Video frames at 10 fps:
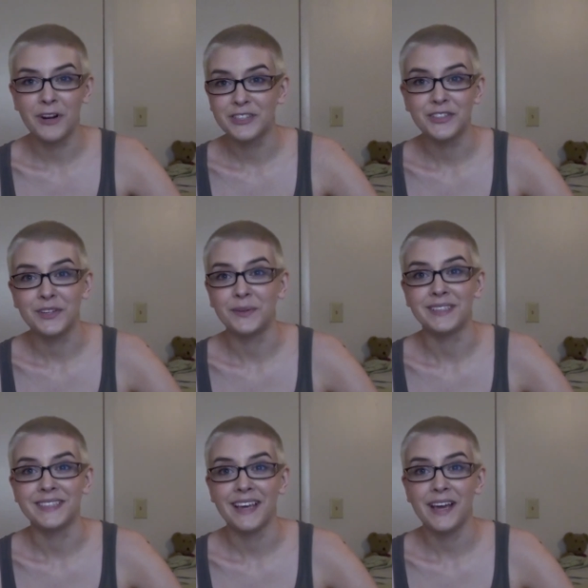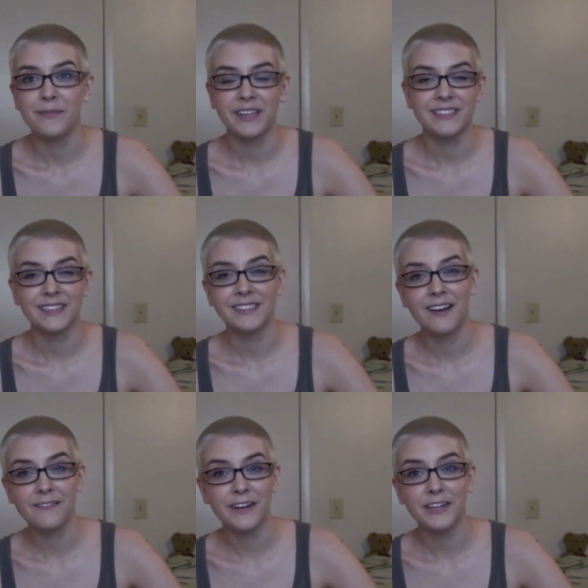pressure you into that, because that's
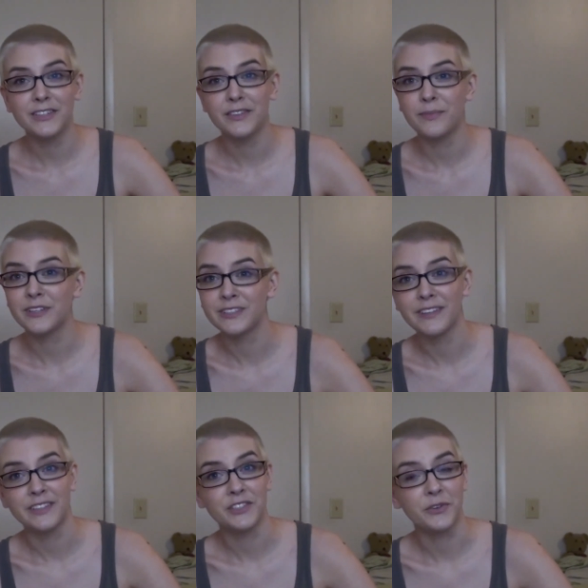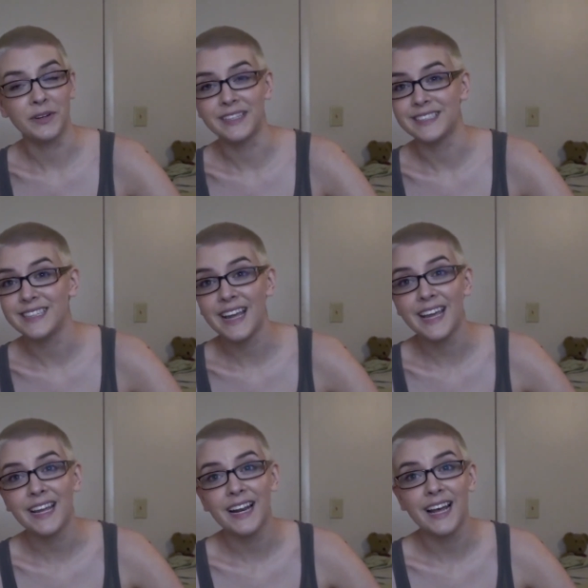not fair to the person that you're going to
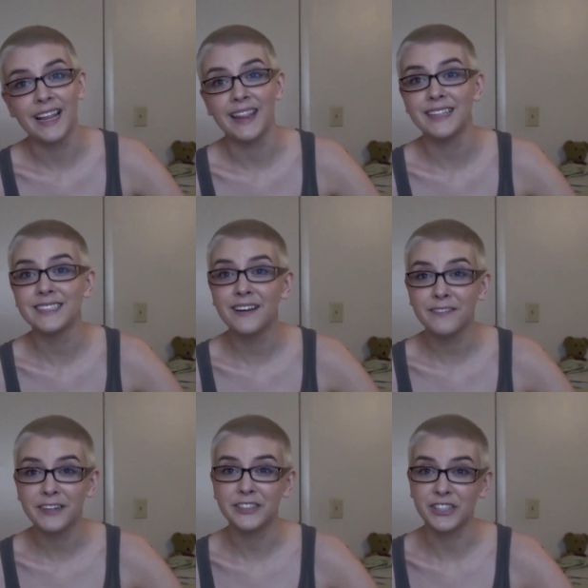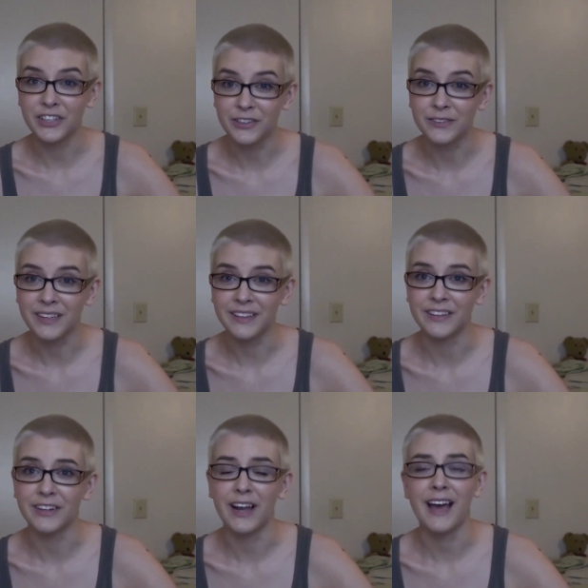date, and that's not fair to you
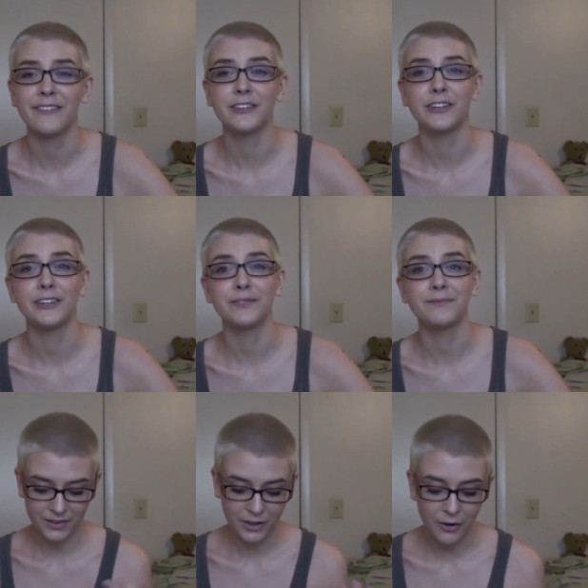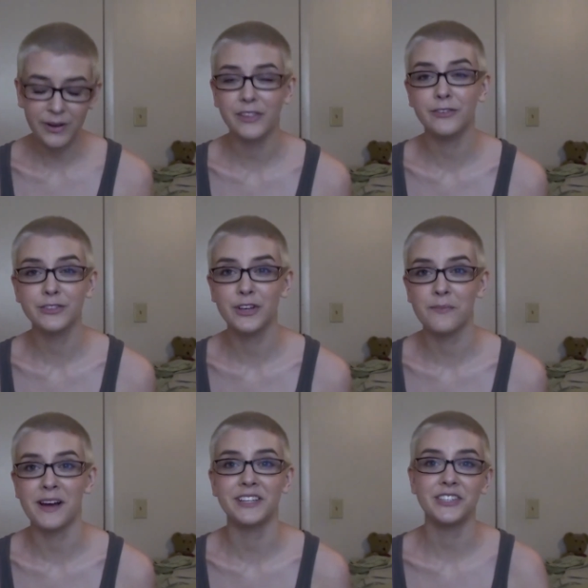either. After going through so
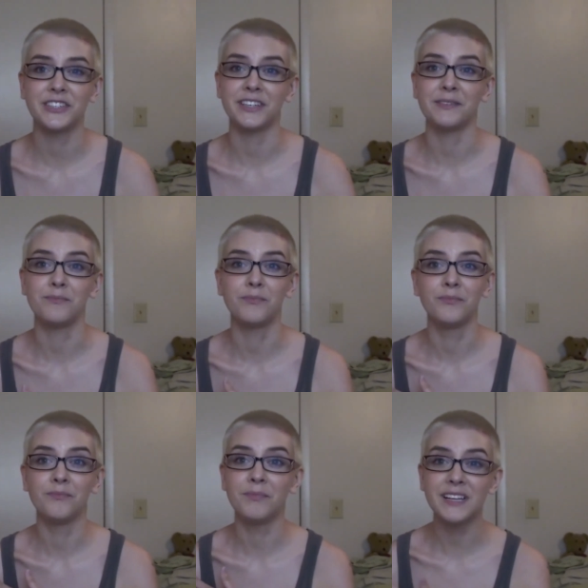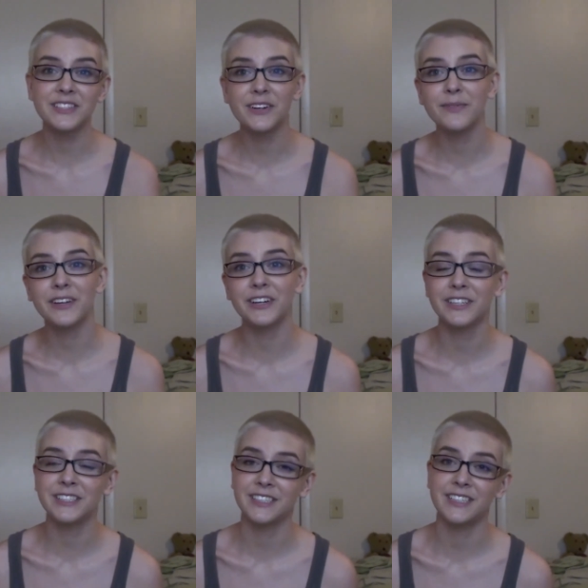much to muster up the
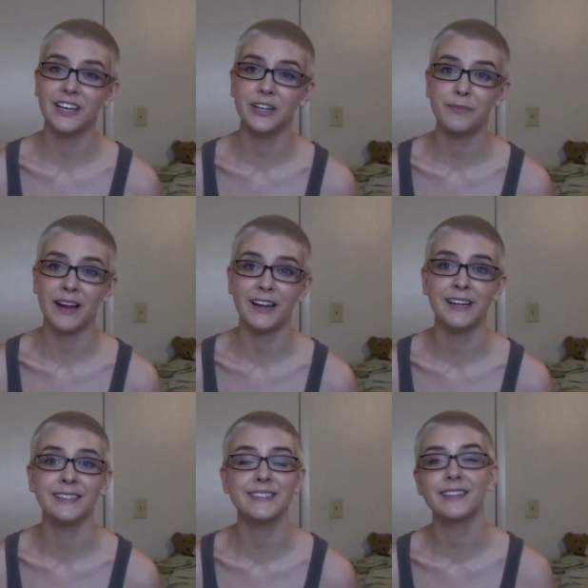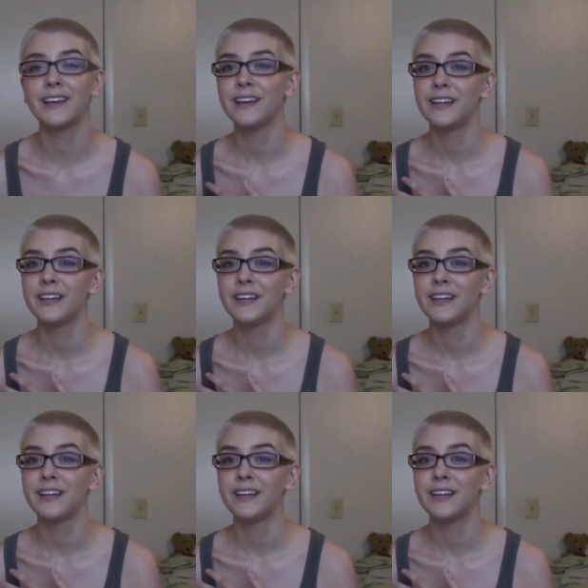courage to tell your parents,